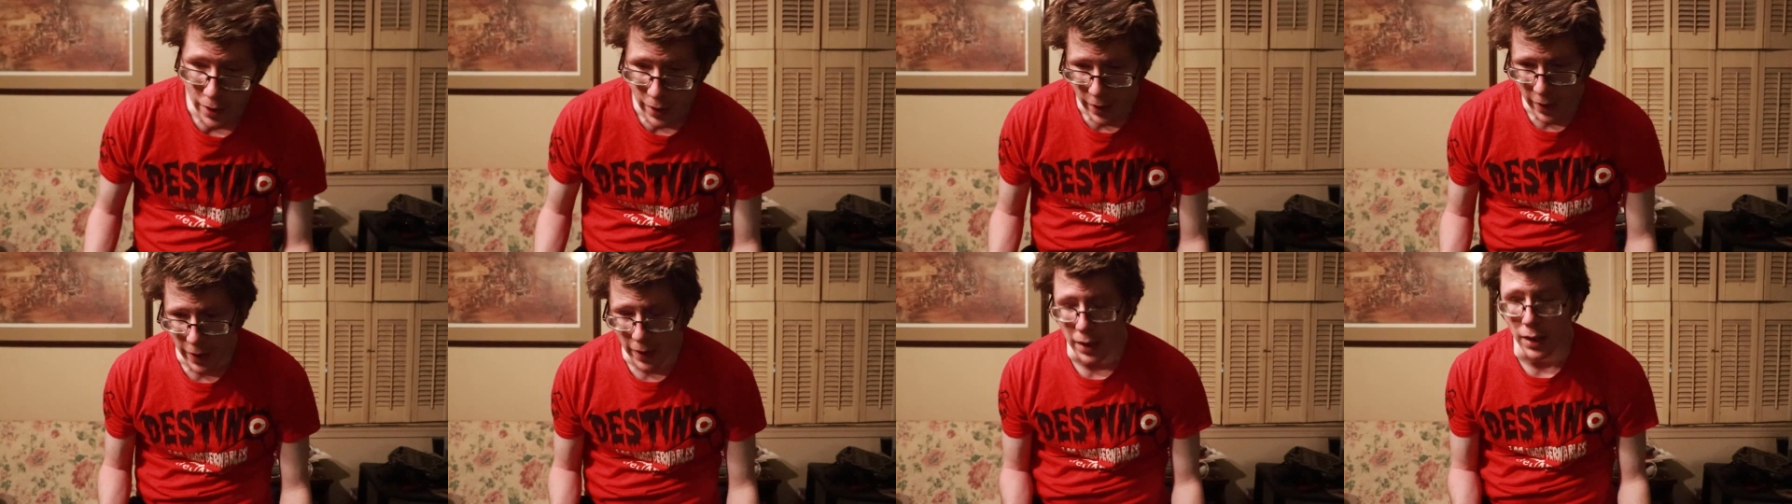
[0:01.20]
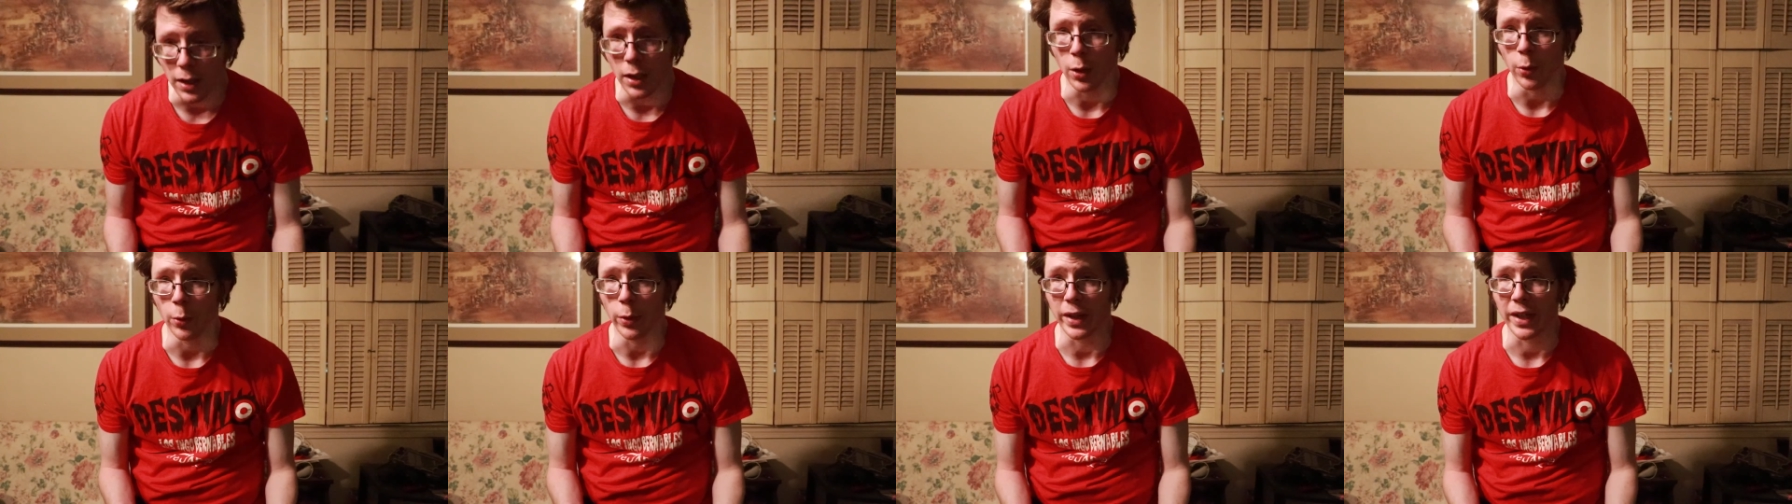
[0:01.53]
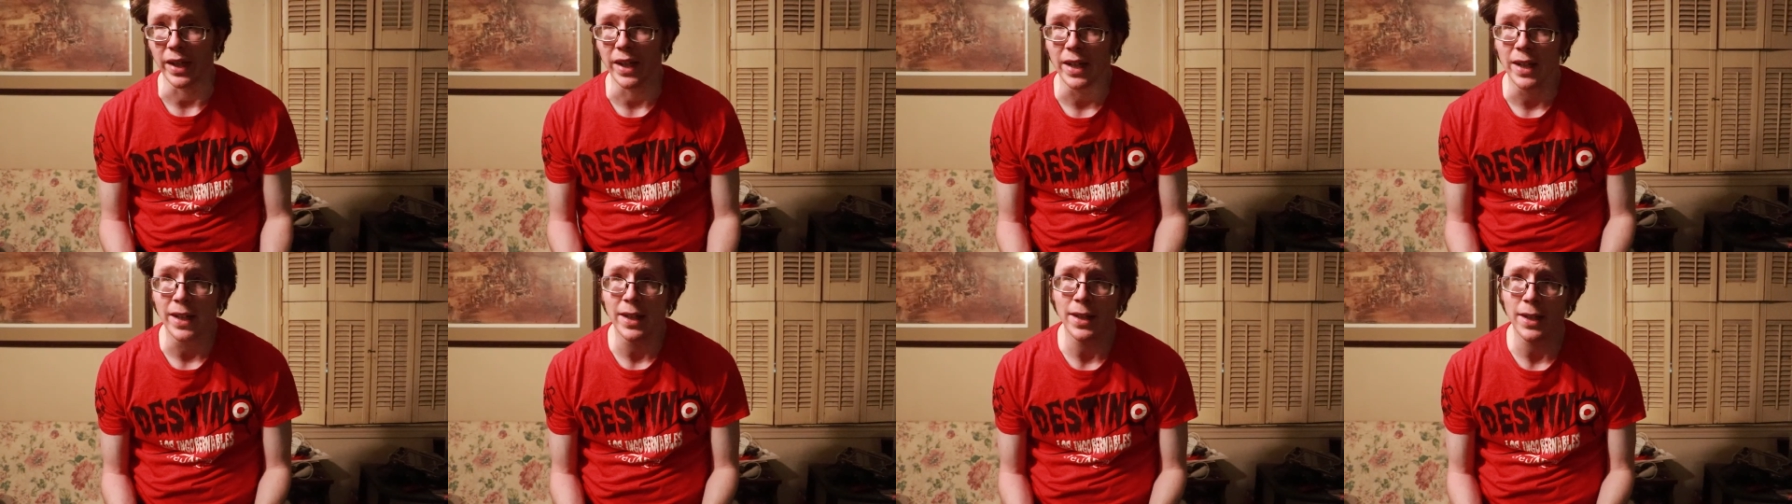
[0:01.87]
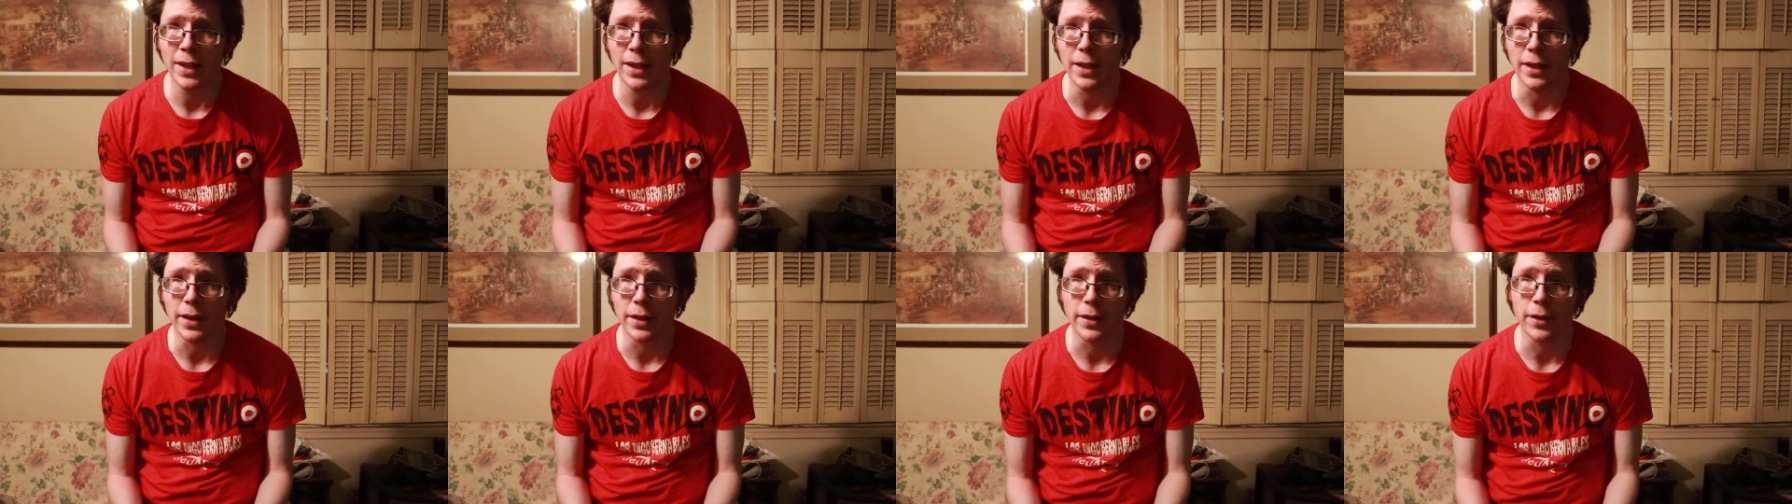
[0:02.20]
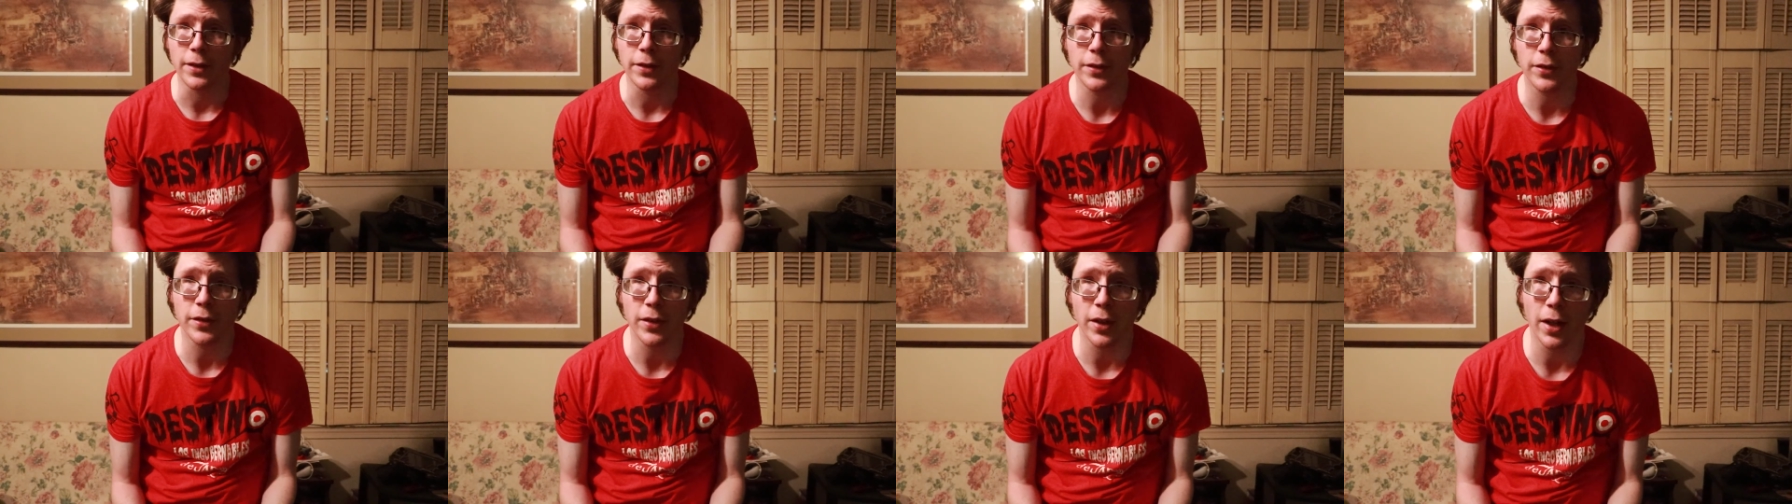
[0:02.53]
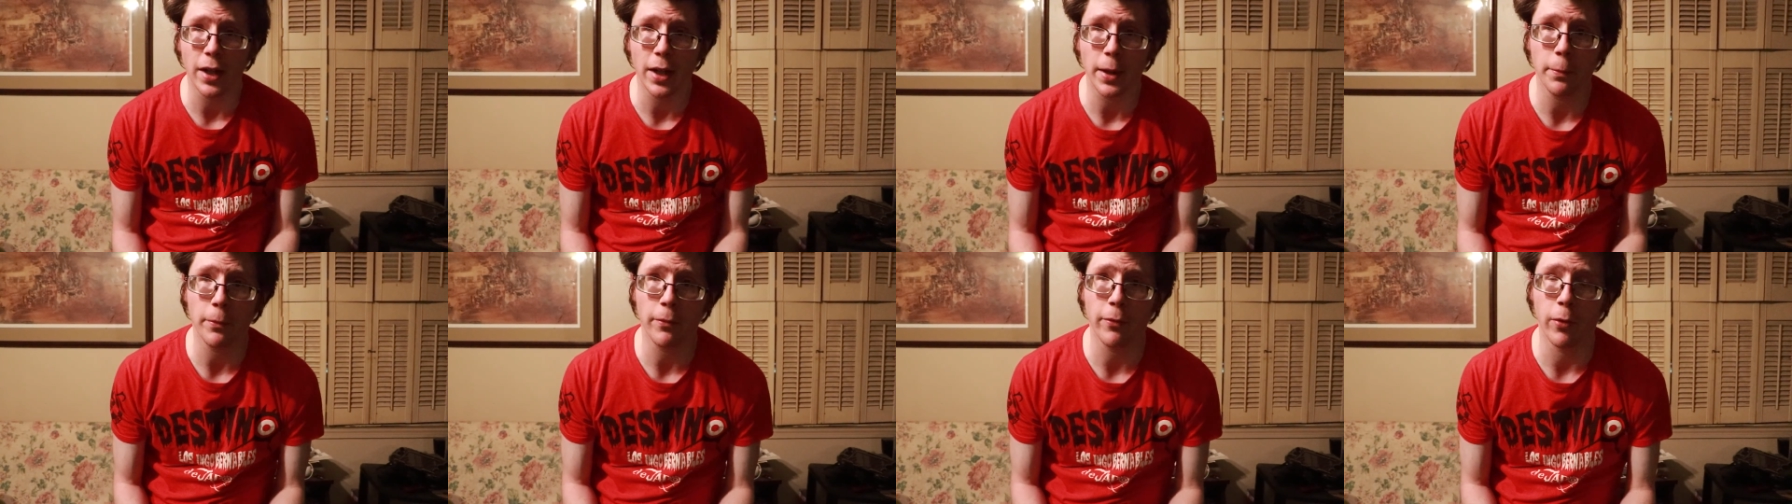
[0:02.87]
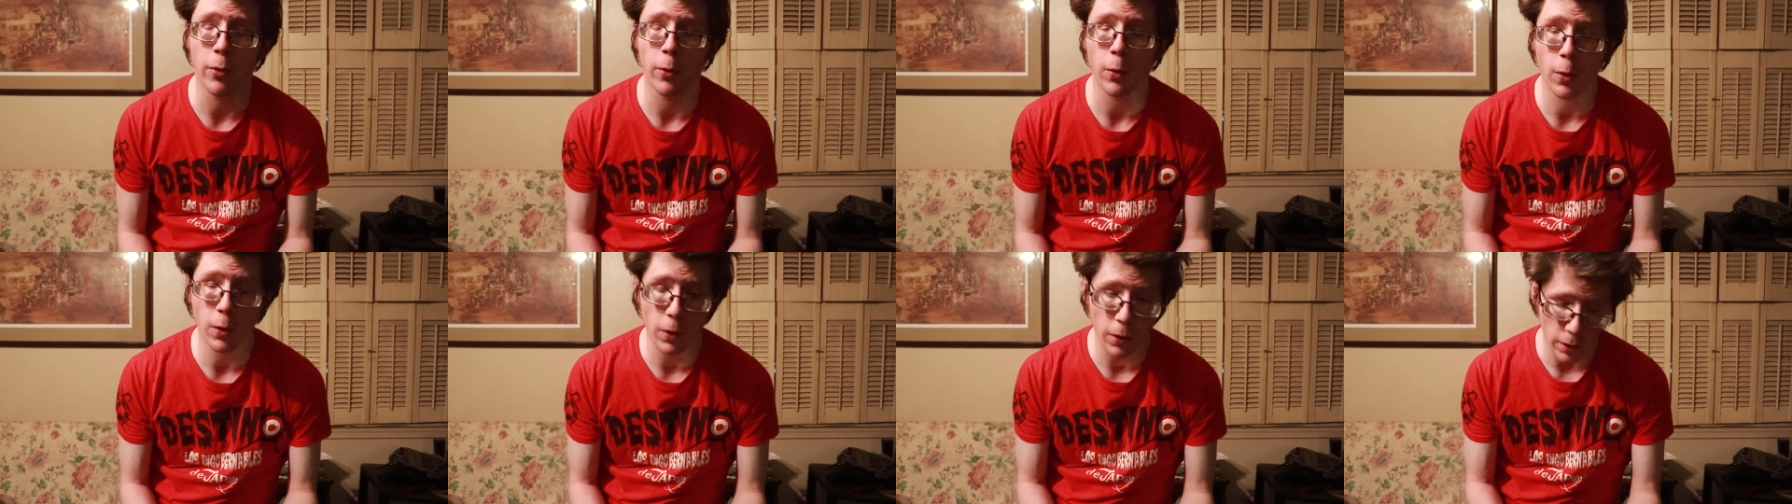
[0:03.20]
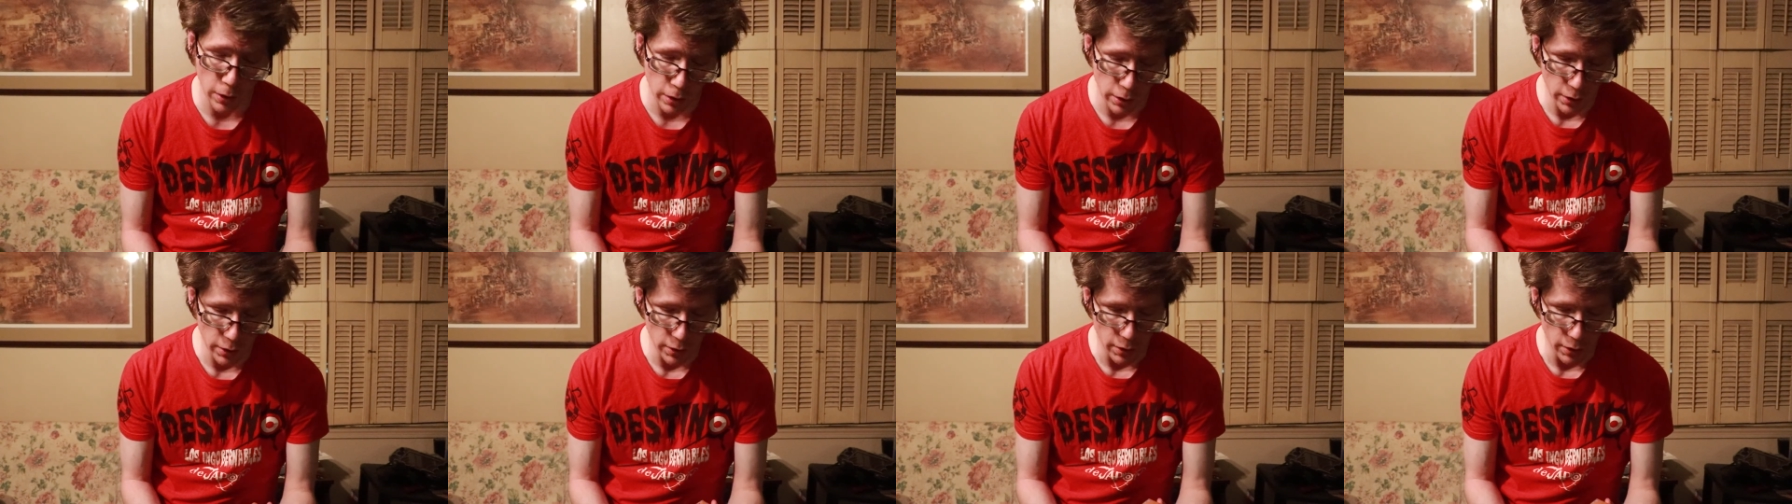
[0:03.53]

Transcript: Hello again, it is time for